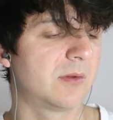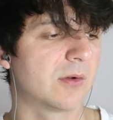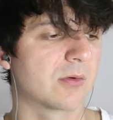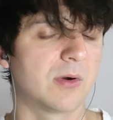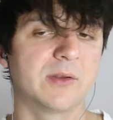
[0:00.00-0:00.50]
to the
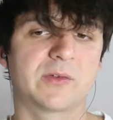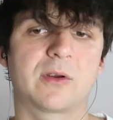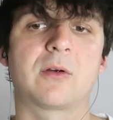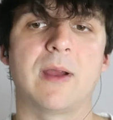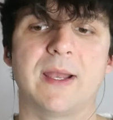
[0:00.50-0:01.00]
grunts
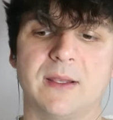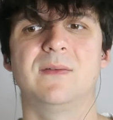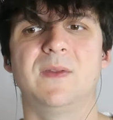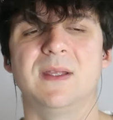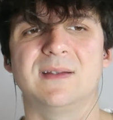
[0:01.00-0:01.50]
credit,
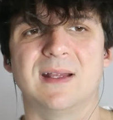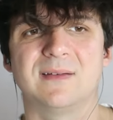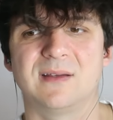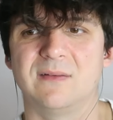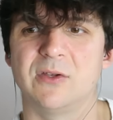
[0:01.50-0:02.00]
given the
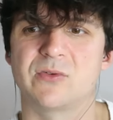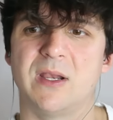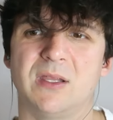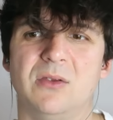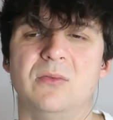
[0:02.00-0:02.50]
intensity of the
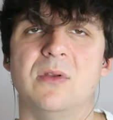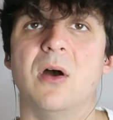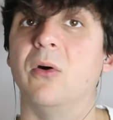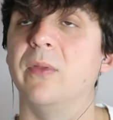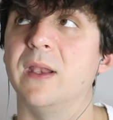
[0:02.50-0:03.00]
training, you
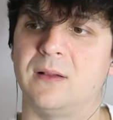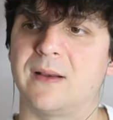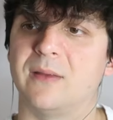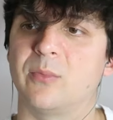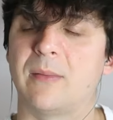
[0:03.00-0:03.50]
know that a
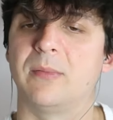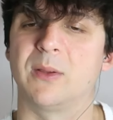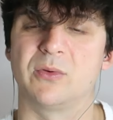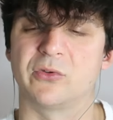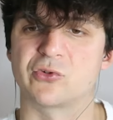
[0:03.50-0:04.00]
lot of them
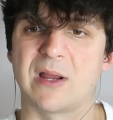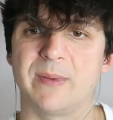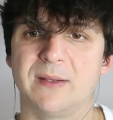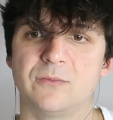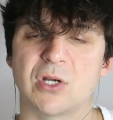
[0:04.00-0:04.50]
probably would just drop
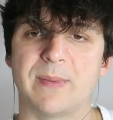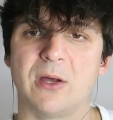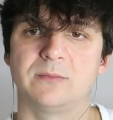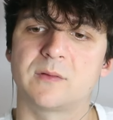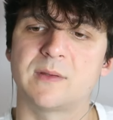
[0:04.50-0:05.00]
it, drop
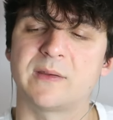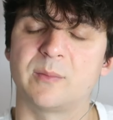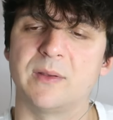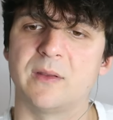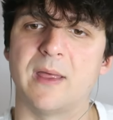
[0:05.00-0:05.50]
out. It's a
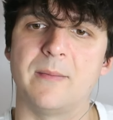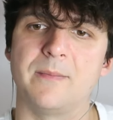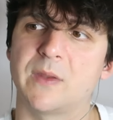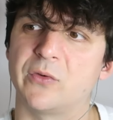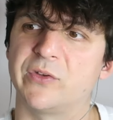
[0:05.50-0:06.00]
testament to
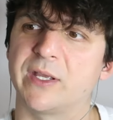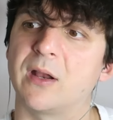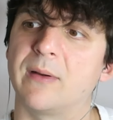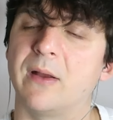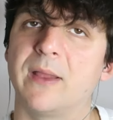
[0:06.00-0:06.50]
them that they're sticking
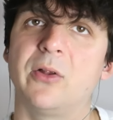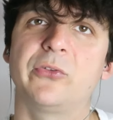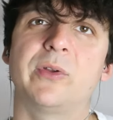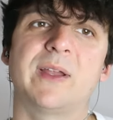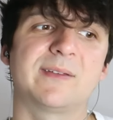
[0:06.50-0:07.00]
around. And
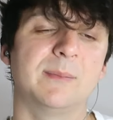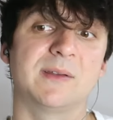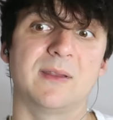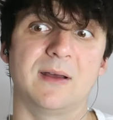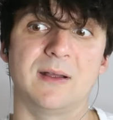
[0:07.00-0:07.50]
also a testament
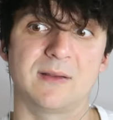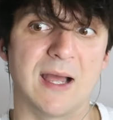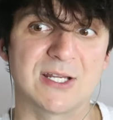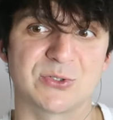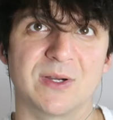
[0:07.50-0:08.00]
to the
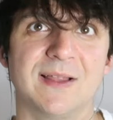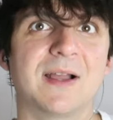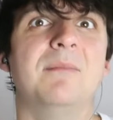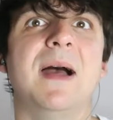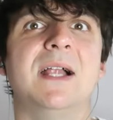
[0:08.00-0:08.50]
Hashira. Like
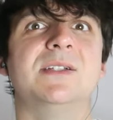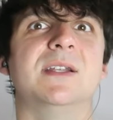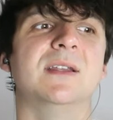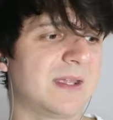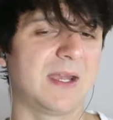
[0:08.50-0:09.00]

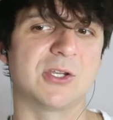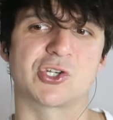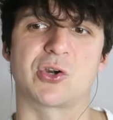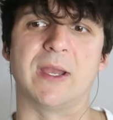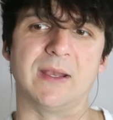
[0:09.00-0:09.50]
imagine getting
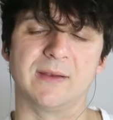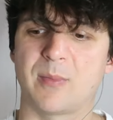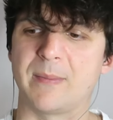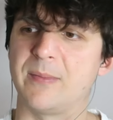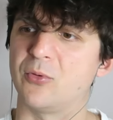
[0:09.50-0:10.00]
trained
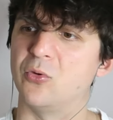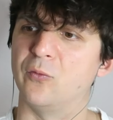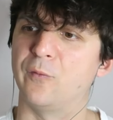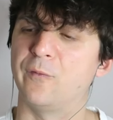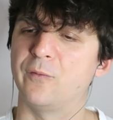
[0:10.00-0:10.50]
by people
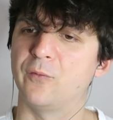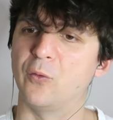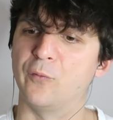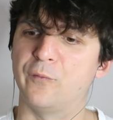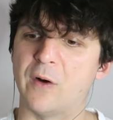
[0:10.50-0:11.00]
who
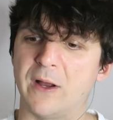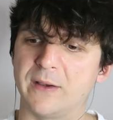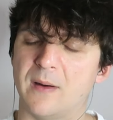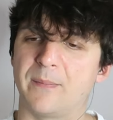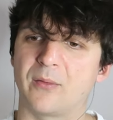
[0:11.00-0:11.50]
who
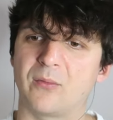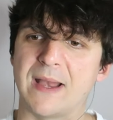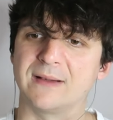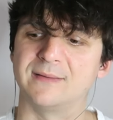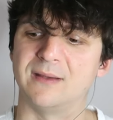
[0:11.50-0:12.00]
fought upper
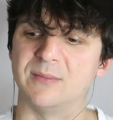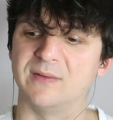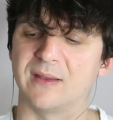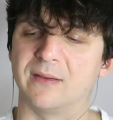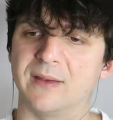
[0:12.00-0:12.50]
ranked
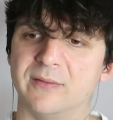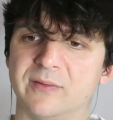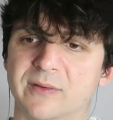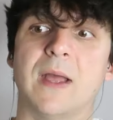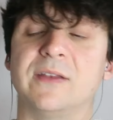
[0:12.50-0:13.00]
demons and
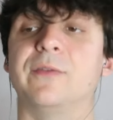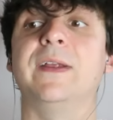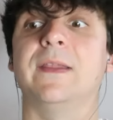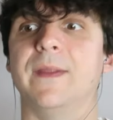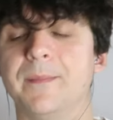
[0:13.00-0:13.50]
lived and
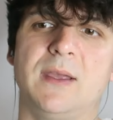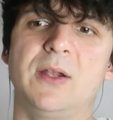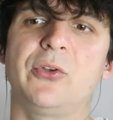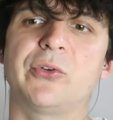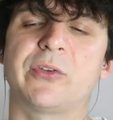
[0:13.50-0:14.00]
defeated them.
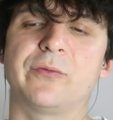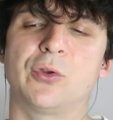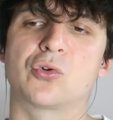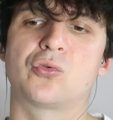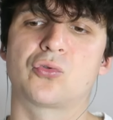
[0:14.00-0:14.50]
It also doesn't
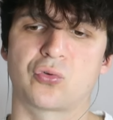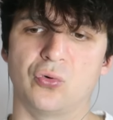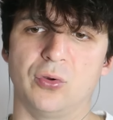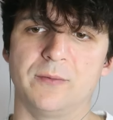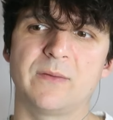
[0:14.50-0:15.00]
feel
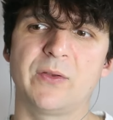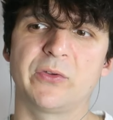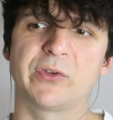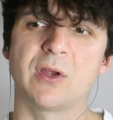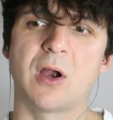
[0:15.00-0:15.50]
cruel. It
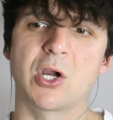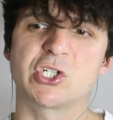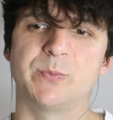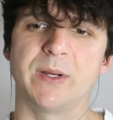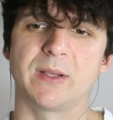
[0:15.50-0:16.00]
feels
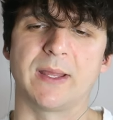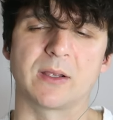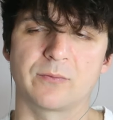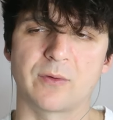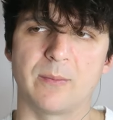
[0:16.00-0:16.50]
harsh, but
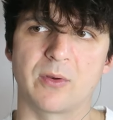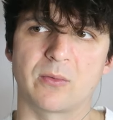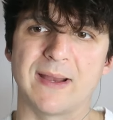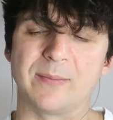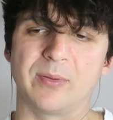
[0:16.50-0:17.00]
like from the
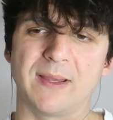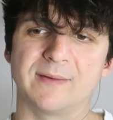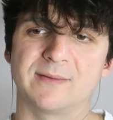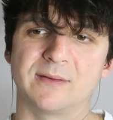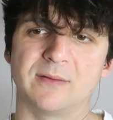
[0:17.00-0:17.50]
right
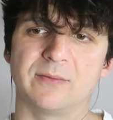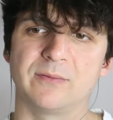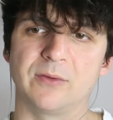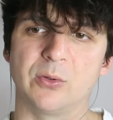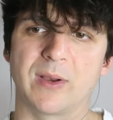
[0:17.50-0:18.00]
place,
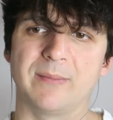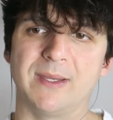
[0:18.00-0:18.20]
if you know what I